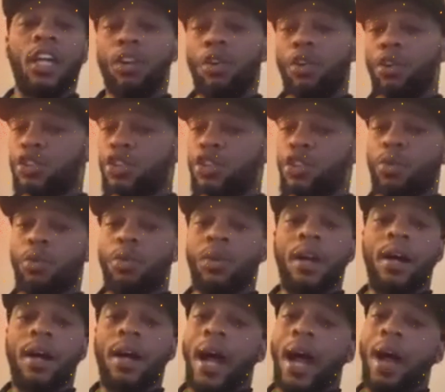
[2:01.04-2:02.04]
And
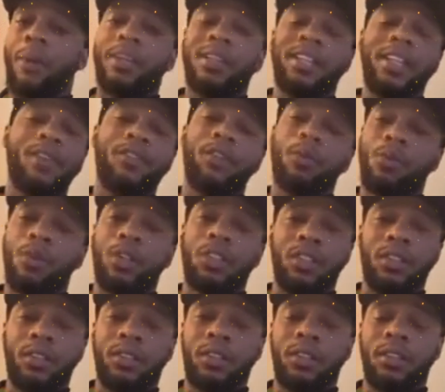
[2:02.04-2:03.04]
also, I would never
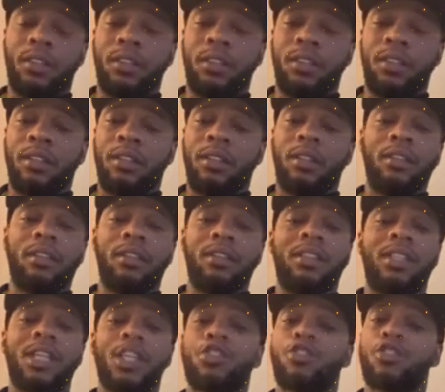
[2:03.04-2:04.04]
want to
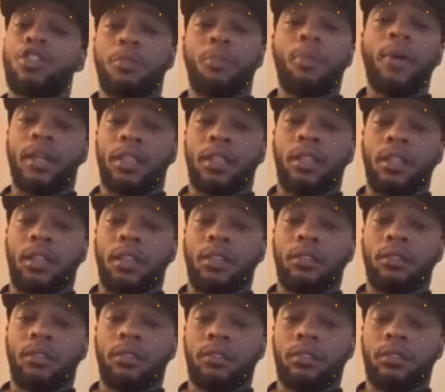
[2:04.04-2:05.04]
disrespect her.
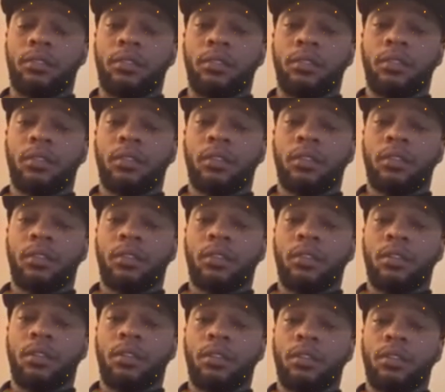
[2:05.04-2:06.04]

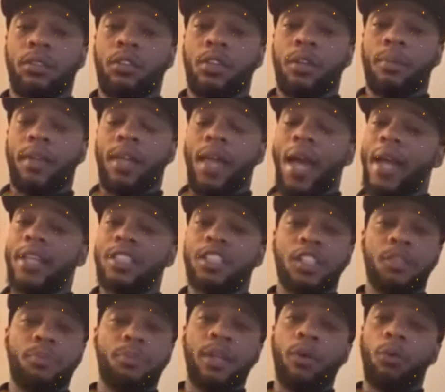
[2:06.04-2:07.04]
You know what I mean?
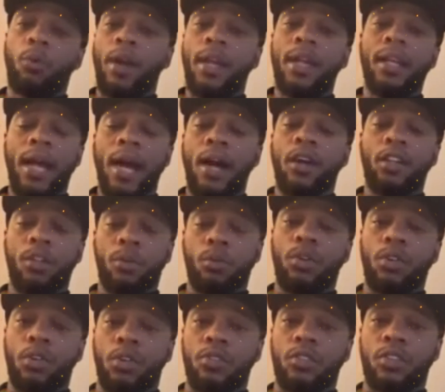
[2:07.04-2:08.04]
Actions speak way louder
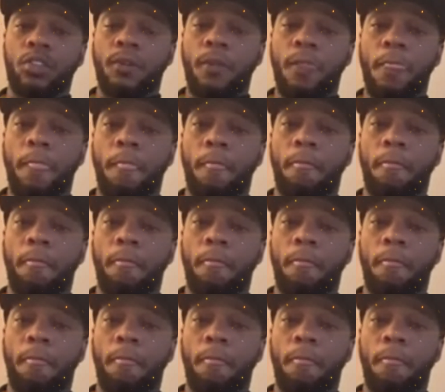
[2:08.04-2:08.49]
than words.